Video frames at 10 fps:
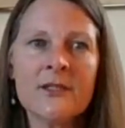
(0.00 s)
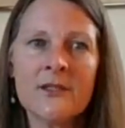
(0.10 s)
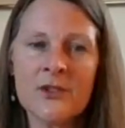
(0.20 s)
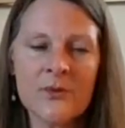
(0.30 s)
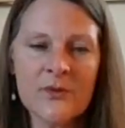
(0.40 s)

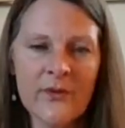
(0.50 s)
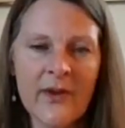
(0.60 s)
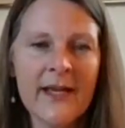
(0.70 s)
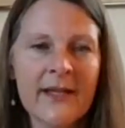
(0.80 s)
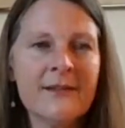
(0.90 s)
She was
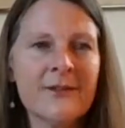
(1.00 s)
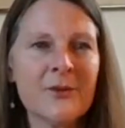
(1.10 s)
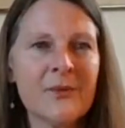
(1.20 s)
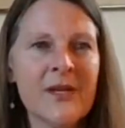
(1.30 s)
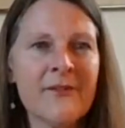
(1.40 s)
fine. You know,
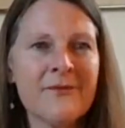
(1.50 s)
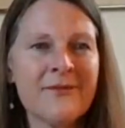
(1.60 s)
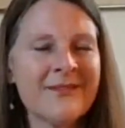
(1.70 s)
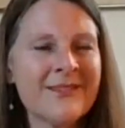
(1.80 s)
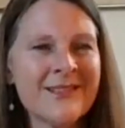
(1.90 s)
we have
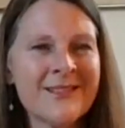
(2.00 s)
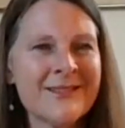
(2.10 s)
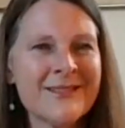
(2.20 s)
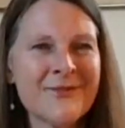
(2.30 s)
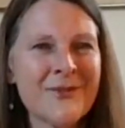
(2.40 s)
the
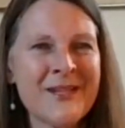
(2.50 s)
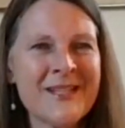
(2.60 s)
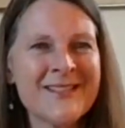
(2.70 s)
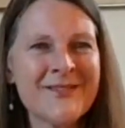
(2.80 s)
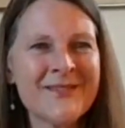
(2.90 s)
different
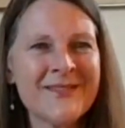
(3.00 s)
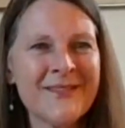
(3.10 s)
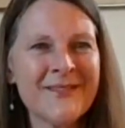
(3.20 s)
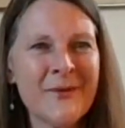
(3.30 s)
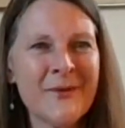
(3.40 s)
ways of
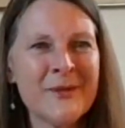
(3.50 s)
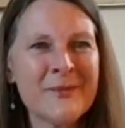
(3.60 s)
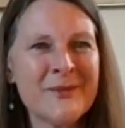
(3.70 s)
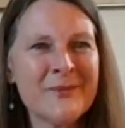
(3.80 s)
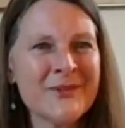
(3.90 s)
helping
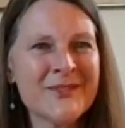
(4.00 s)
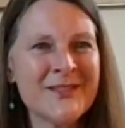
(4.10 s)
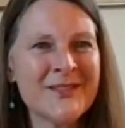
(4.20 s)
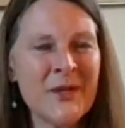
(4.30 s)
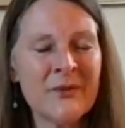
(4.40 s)
people
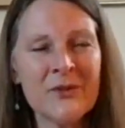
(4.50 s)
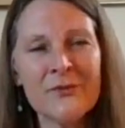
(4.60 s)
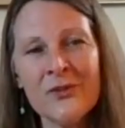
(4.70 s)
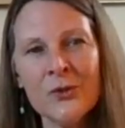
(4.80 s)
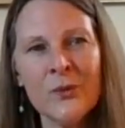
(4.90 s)
to be able to
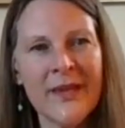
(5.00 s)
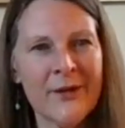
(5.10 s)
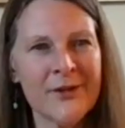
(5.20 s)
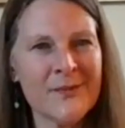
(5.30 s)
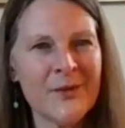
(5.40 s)
view
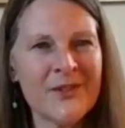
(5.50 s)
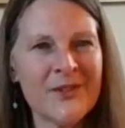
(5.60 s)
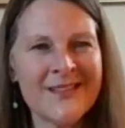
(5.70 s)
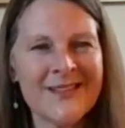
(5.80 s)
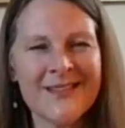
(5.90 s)
without
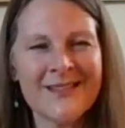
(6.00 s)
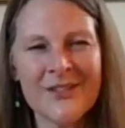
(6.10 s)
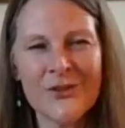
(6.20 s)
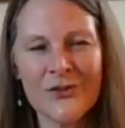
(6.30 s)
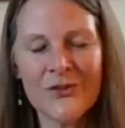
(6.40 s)
experiencing
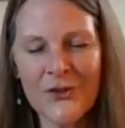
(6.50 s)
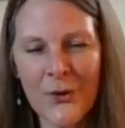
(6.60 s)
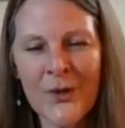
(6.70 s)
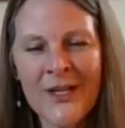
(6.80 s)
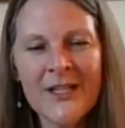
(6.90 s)
sensations.
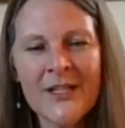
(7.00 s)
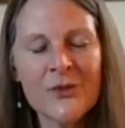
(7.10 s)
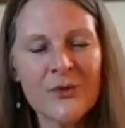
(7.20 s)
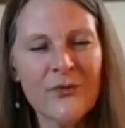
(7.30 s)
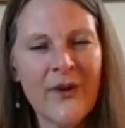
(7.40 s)
So she
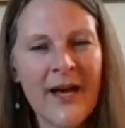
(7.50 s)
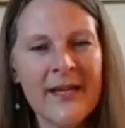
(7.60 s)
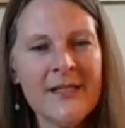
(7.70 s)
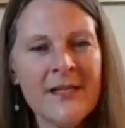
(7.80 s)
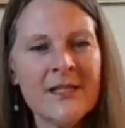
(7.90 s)
was
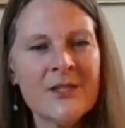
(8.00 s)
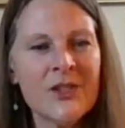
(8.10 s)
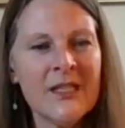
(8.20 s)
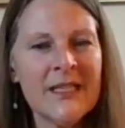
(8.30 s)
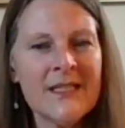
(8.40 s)
fine.
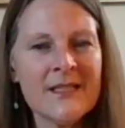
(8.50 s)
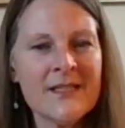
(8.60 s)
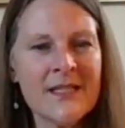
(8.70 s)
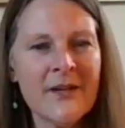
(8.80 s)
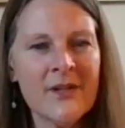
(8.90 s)
She needed to
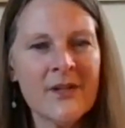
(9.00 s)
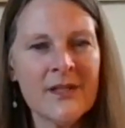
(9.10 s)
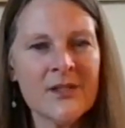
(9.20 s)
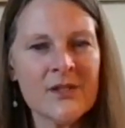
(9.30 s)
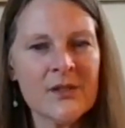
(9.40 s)
see
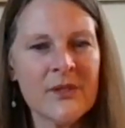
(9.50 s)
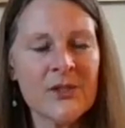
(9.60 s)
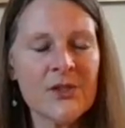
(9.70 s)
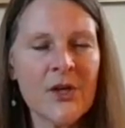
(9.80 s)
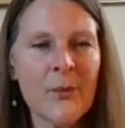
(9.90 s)
everything just the way
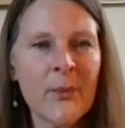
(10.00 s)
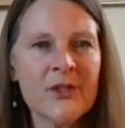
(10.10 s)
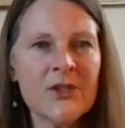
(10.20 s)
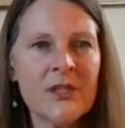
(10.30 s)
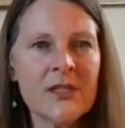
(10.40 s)
she saw it,
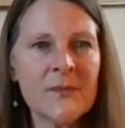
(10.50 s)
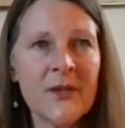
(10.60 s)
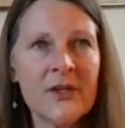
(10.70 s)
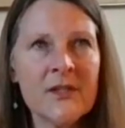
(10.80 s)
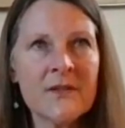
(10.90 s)
but she
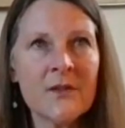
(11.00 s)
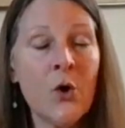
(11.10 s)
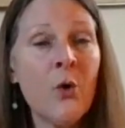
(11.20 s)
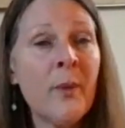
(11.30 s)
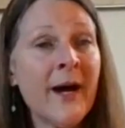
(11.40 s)
experienced the
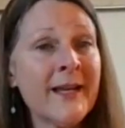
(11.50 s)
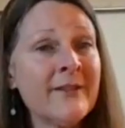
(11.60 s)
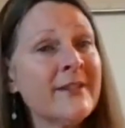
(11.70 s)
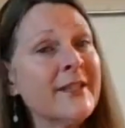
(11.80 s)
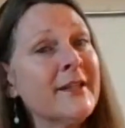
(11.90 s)
whole body
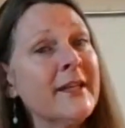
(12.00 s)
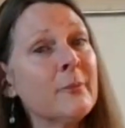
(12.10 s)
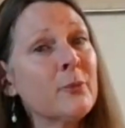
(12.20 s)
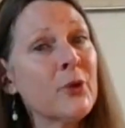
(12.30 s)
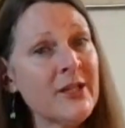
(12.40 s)
feeling
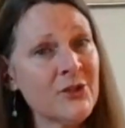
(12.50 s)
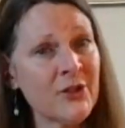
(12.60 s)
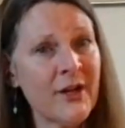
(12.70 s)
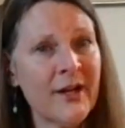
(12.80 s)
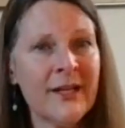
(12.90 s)

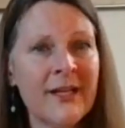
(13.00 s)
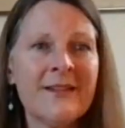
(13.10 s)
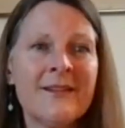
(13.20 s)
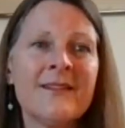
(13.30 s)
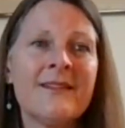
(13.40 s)
pressure on it
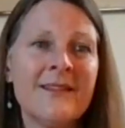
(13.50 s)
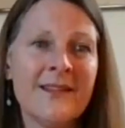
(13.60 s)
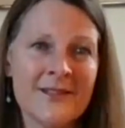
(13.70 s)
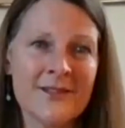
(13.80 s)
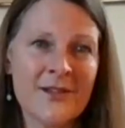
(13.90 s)

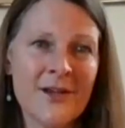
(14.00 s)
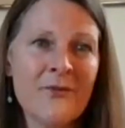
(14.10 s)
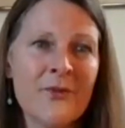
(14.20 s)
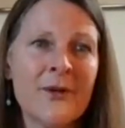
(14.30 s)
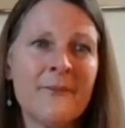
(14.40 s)
and
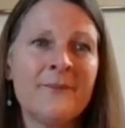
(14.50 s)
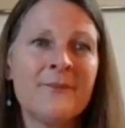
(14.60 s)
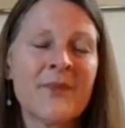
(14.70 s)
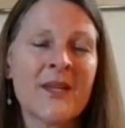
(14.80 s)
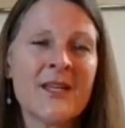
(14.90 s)
discomfort.
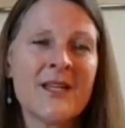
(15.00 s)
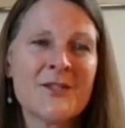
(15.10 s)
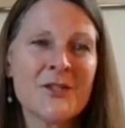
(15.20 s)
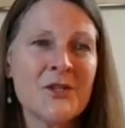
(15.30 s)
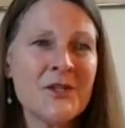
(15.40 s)

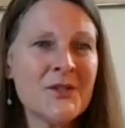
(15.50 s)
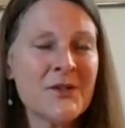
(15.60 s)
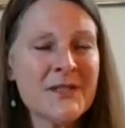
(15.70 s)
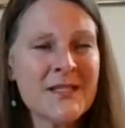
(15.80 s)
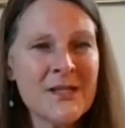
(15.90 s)
So you
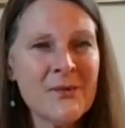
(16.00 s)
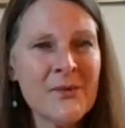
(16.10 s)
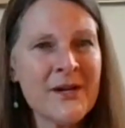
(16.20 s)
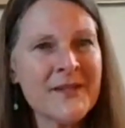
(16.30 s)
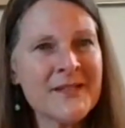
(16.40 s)
can see
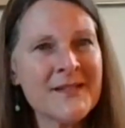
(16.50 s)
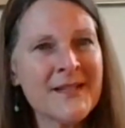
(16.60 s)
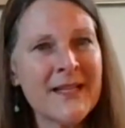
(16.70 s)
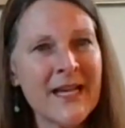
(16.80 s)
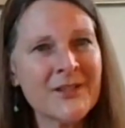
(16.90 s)
where this
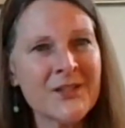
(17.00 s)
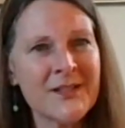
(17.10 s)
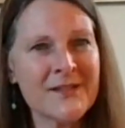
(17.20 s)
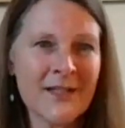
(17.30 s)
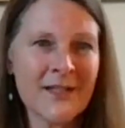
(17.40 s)
connection
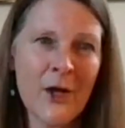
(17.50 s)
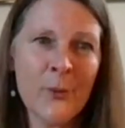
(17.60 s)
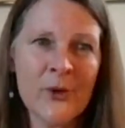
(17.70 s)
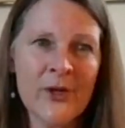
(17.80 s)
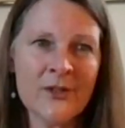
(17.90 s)
is going to
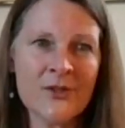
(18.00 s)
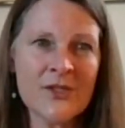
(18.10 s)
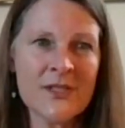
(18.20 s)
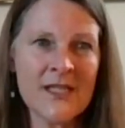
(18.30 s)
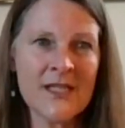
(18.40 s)
help her
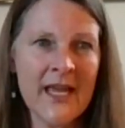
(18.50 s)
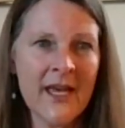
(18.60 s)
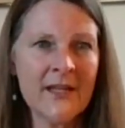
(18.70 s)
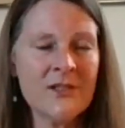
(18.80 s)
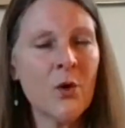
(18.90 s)

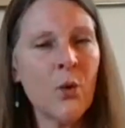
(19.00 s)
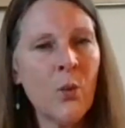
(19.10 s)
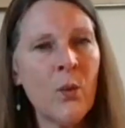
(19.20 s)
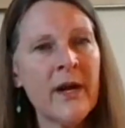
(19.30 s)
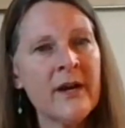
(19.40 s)
understand
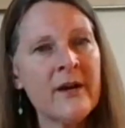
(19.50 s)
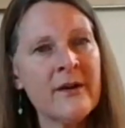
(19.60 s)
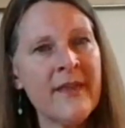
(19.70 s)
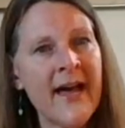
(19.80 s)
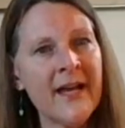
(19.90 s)
where
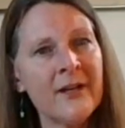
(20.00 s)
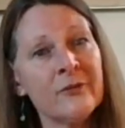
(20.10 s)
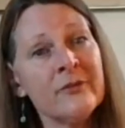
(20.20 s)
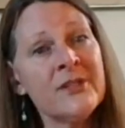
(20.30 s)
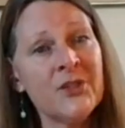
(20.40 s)
that
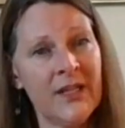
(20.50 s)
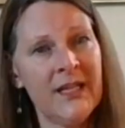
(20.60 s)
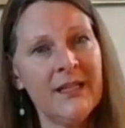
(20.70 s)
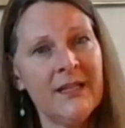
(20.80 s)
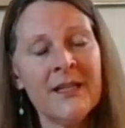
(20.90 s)

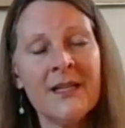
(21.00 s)
originated.